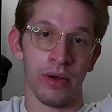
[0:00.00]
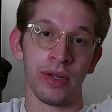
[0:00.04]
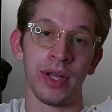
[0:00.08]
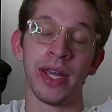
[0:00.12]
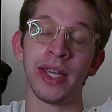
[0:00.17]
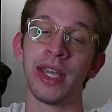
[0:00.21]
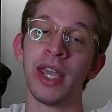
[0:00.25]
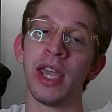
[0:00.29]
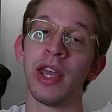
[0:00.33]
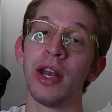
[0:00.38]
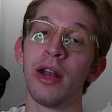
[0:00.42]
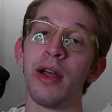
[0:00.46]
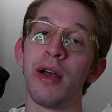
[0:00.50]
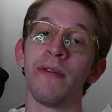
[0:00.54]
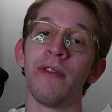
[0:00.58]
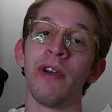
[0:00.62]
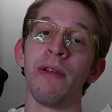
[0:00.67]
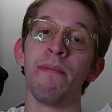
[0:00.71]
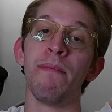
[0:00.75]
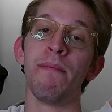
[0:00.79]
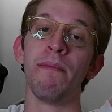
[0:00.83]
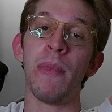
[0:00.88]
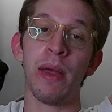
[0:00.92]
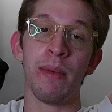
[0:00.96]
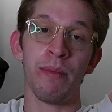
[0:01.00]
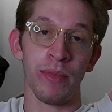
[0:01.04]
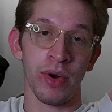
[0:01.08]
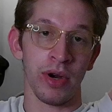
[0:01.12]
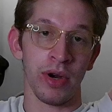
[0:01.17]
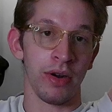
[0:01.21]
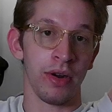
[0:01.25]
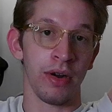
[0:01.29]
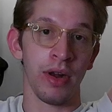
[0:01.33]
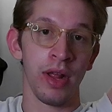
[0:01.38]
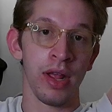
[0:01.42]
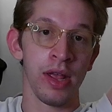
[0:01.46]
I cannot
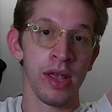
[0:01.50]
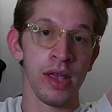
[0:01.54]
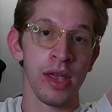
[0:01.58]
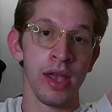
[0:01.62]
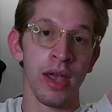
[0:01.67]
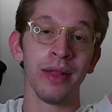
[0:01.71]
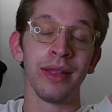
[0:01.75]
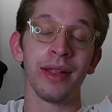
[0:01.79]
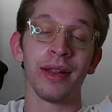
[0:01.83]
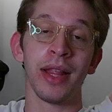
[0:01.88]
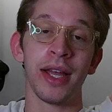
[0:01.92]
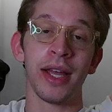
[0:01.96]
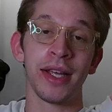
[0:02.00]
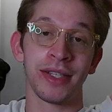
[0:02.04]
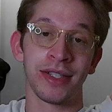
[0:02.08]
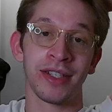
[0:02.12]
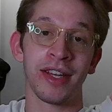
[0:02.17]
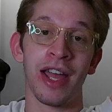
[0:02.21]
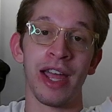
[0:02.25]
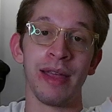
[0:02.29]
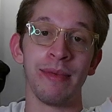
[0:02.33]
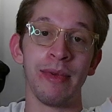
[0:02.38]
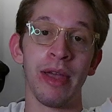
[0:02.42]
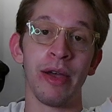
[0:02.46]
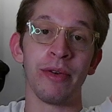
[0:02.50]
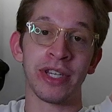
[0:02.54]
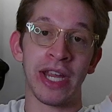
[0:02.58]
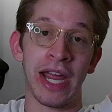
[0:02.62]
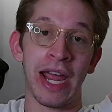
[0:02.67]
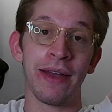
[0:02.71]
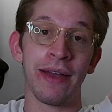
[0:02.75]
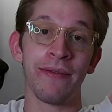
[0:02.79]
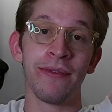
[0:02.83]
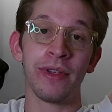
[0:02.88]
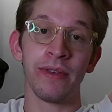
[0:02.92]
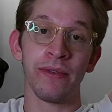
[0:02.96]
remember the last time I was
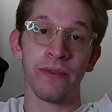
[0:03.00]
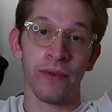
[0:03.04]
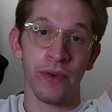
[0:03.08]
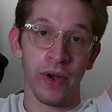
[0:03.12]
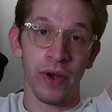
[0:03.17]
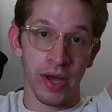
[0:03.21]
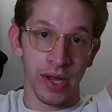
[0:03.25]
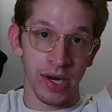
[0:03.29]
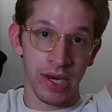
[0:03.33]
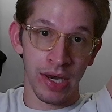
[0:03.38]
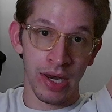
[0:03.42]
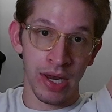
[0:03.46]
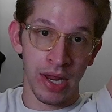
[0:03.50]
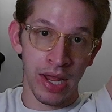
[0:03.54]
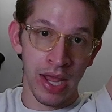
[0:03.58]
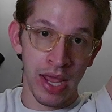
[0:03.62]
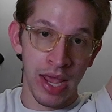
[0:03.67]
having fun